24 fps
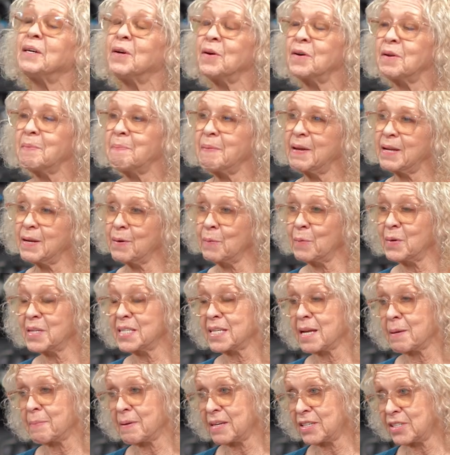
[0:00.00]
I go to bed and what
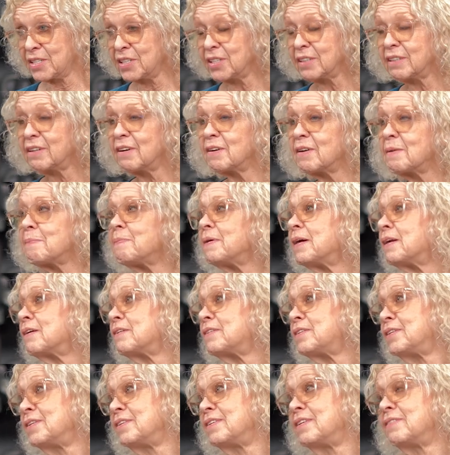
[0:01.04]
time I should go to bed are
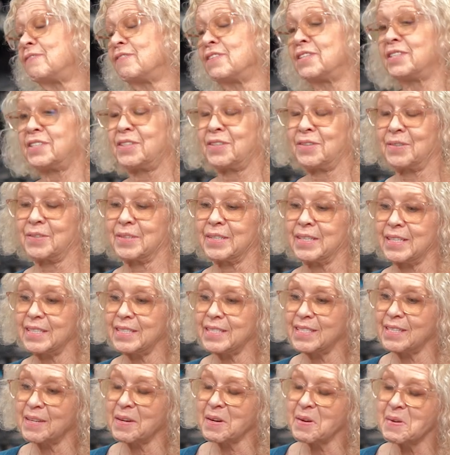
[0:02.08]
two different stories.
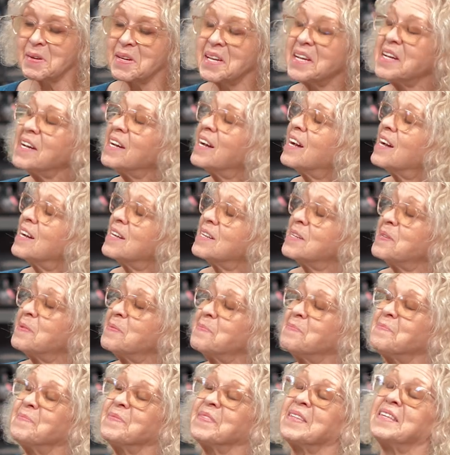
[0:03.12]
Okay. So,
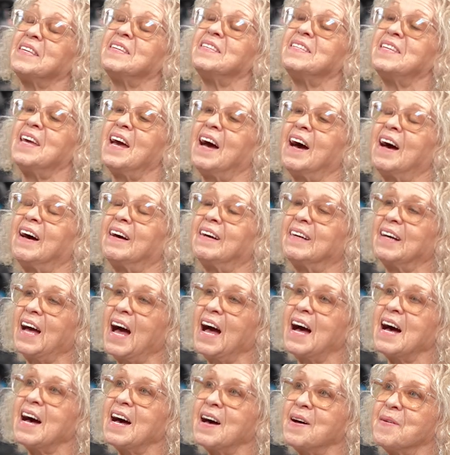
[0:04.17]
um, yeah.
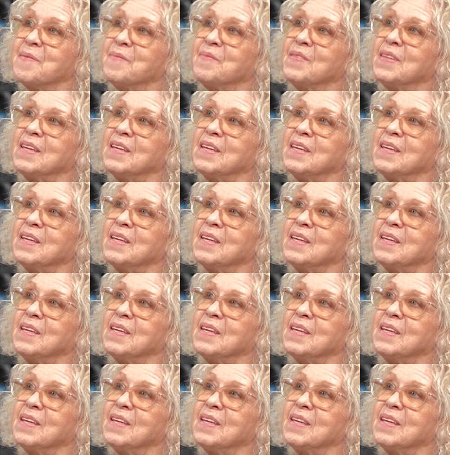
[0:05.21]
Uh,